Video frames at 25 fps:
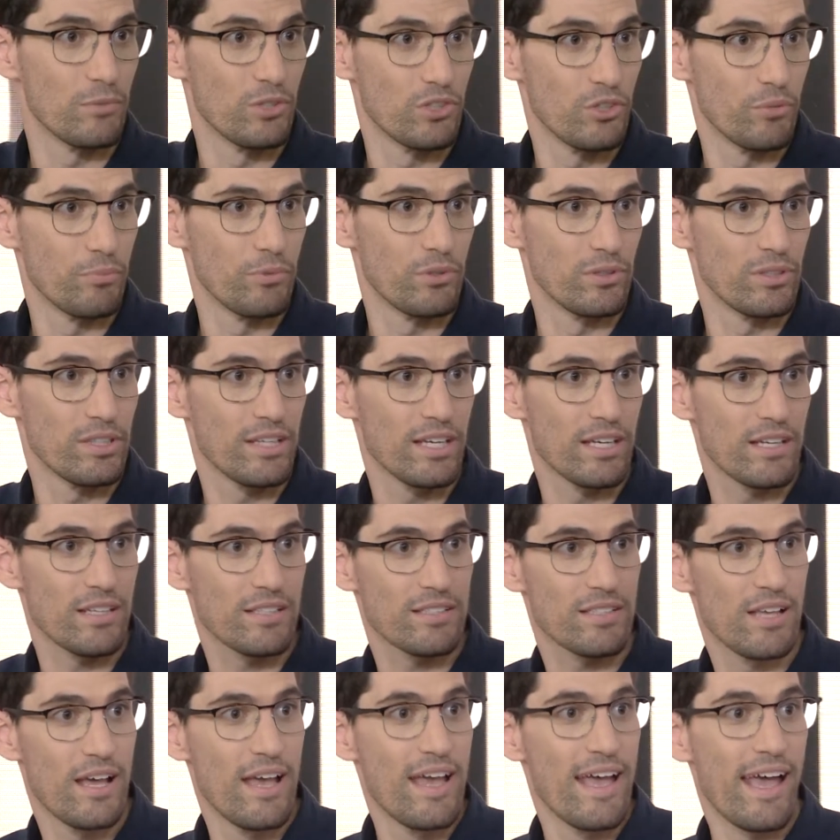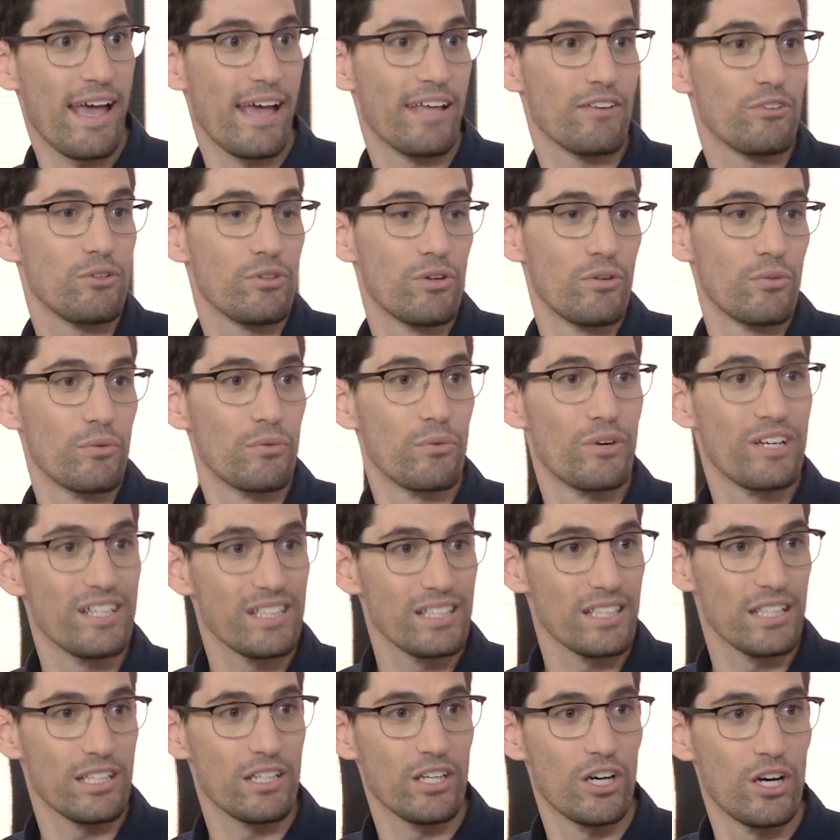multiple links, and you don't
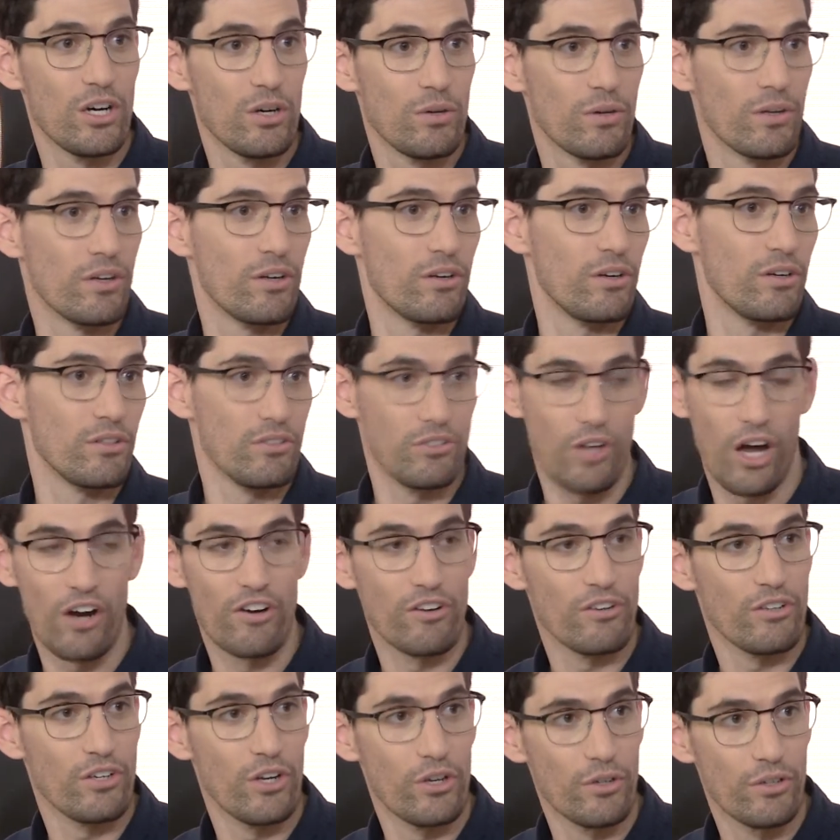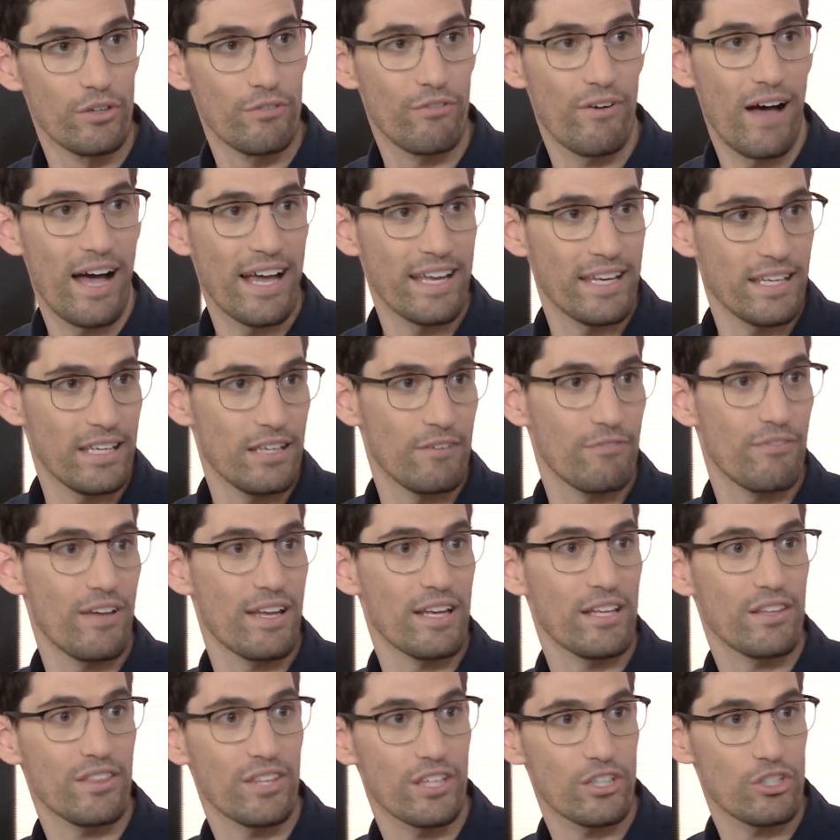really know or aren't notified if
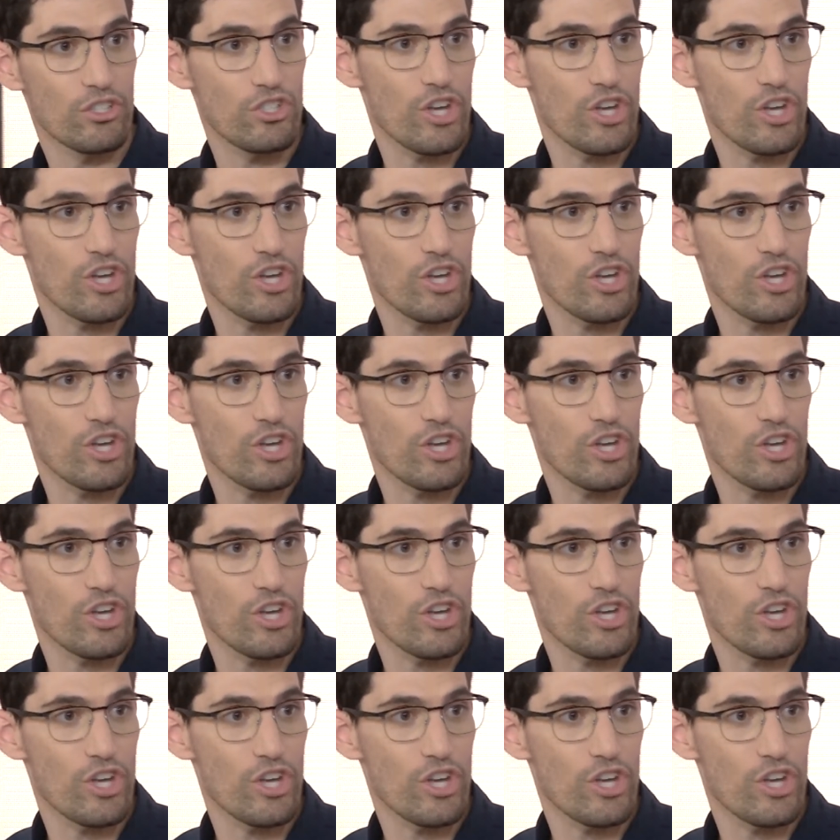anything